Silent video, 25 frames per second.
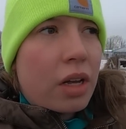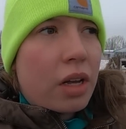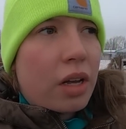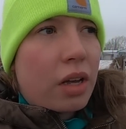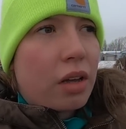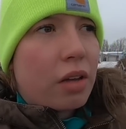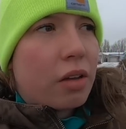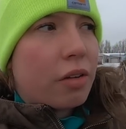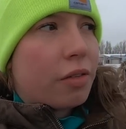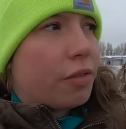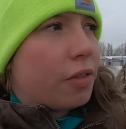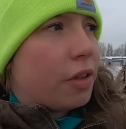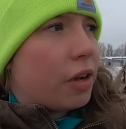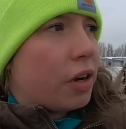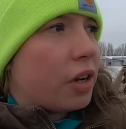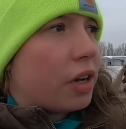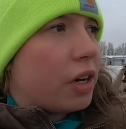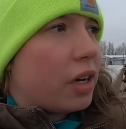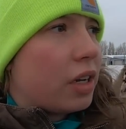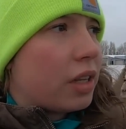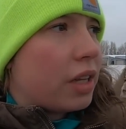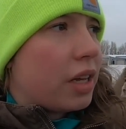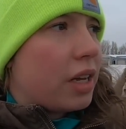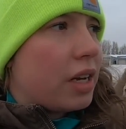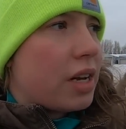If they're
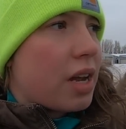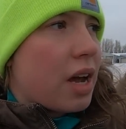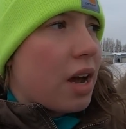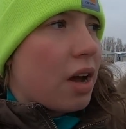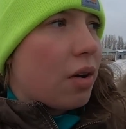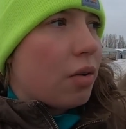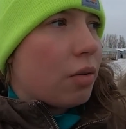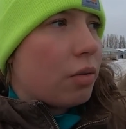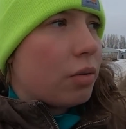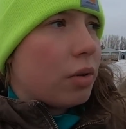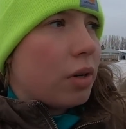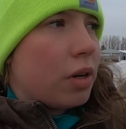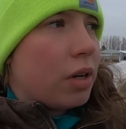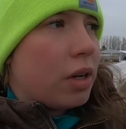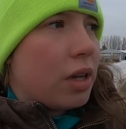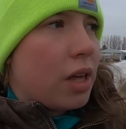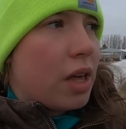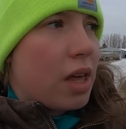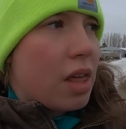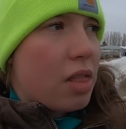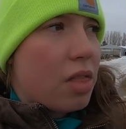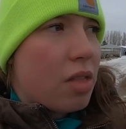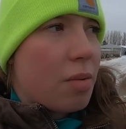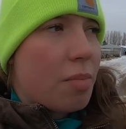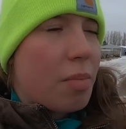gonna lay down
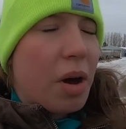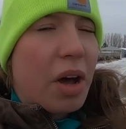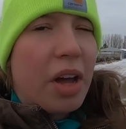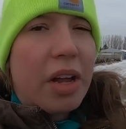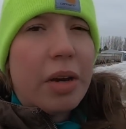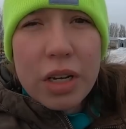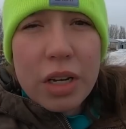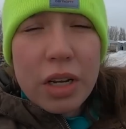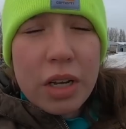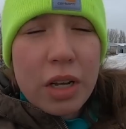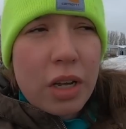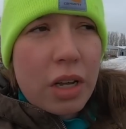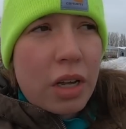in the mud,